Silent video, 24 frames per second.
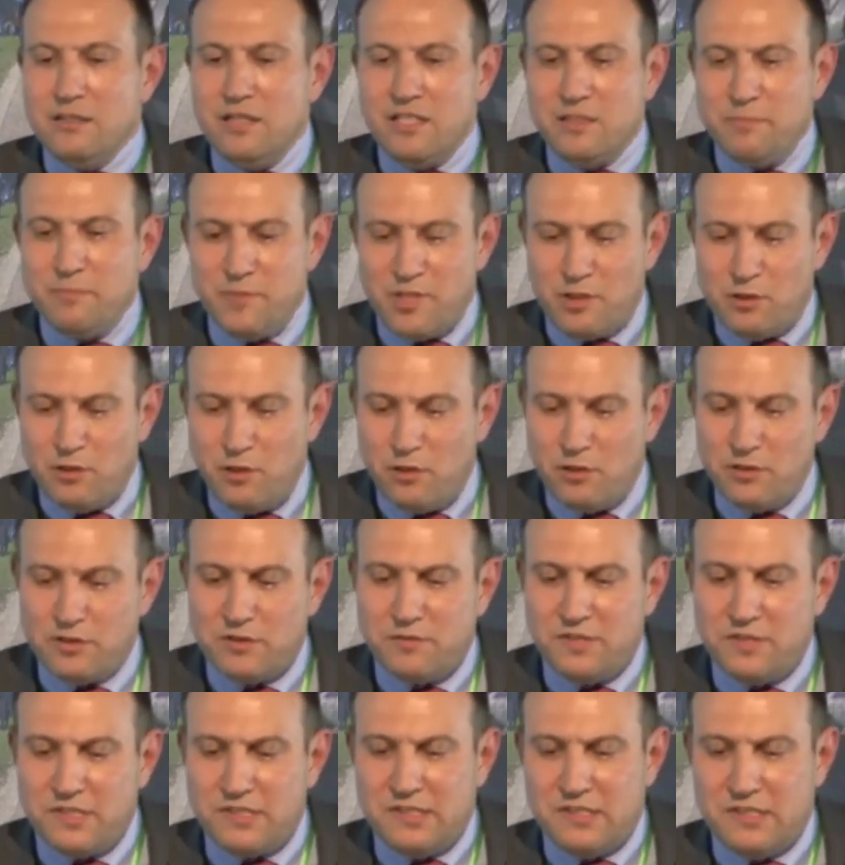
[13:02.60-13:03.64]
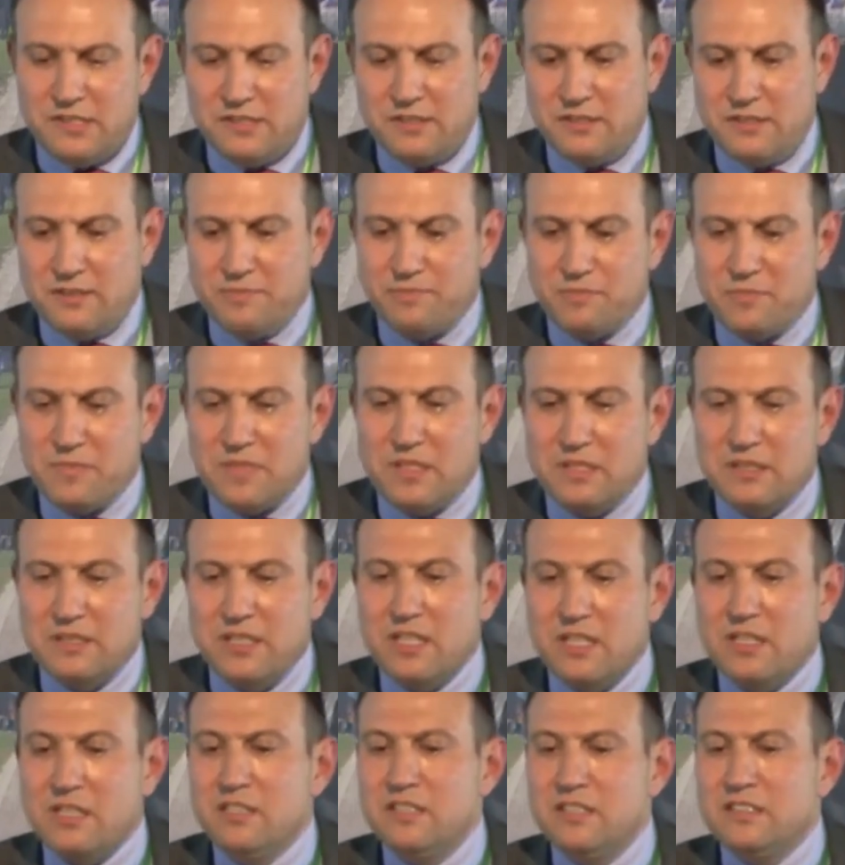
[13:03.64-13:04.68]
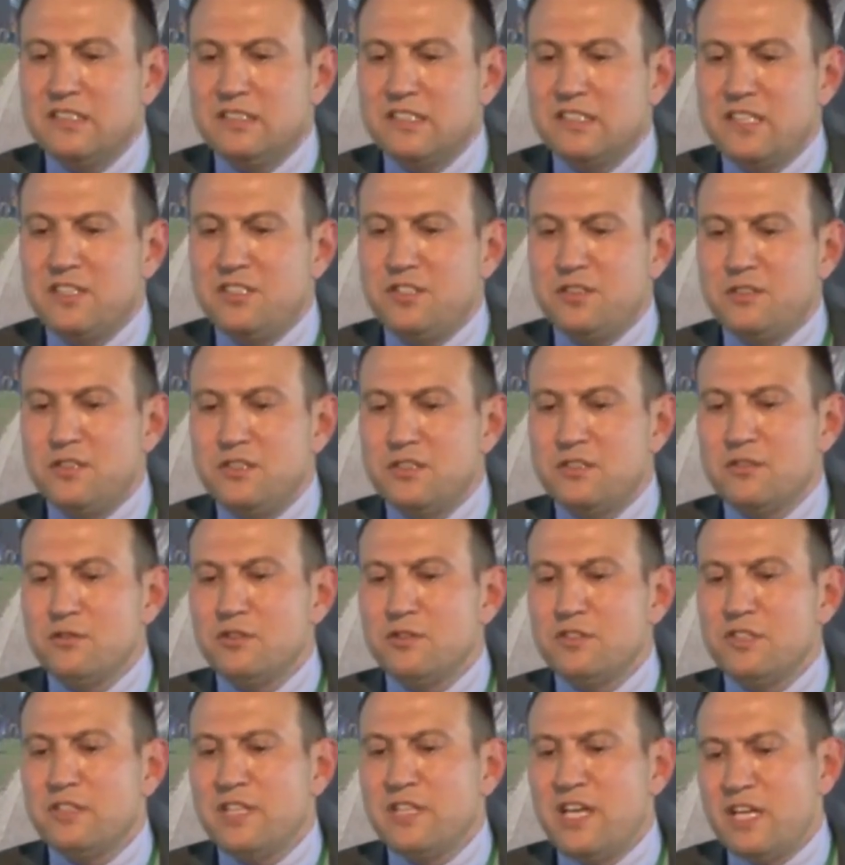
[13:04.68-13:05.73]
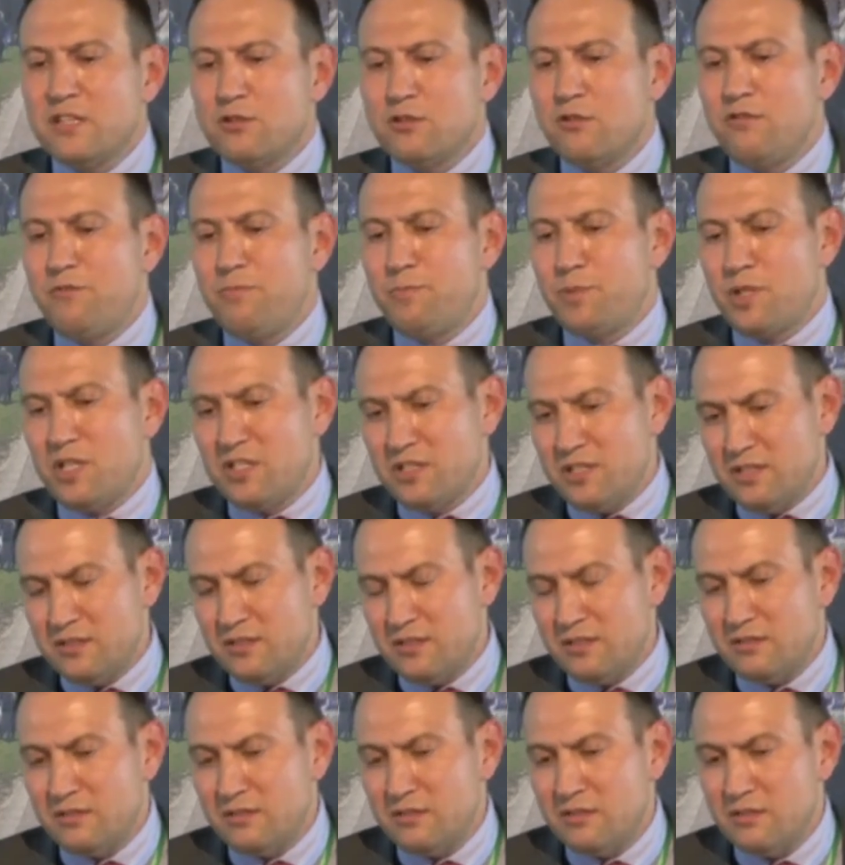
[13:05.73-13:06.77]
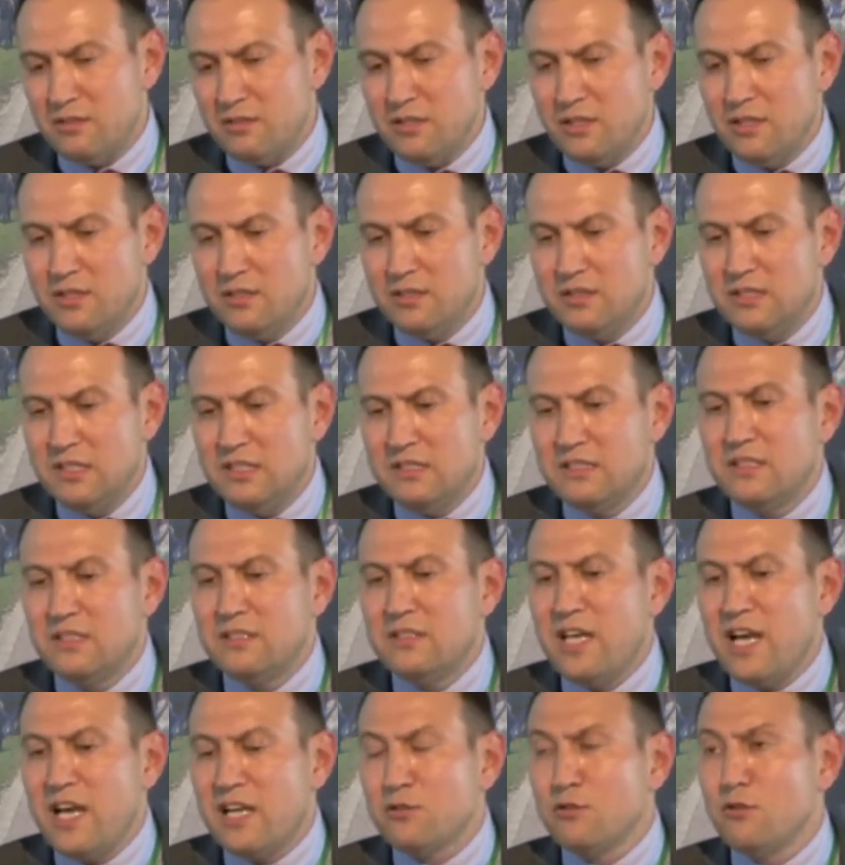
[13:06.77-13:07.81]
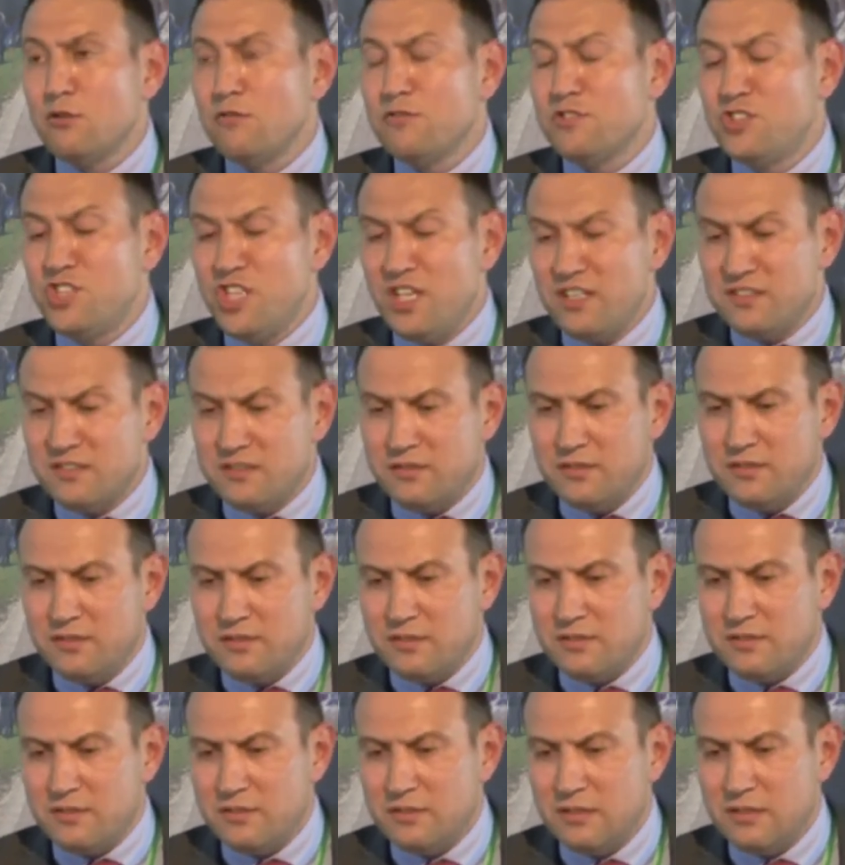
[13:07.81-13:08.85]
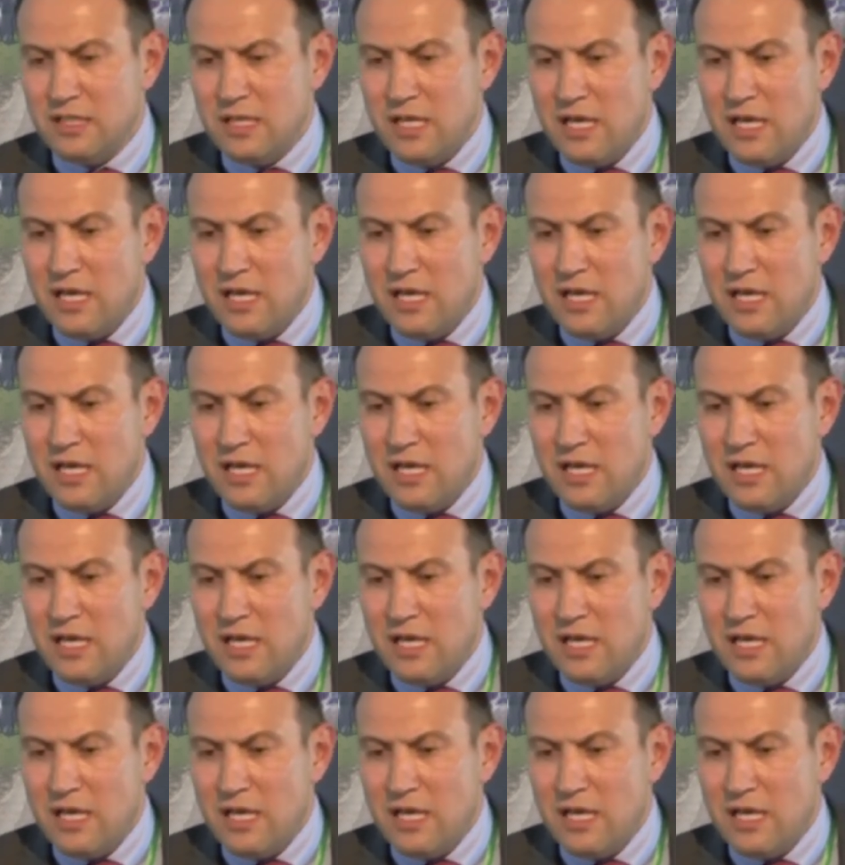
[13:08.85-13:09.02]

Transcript: Let me close with this. Decolonization is not an act of protest. It is an act of justice.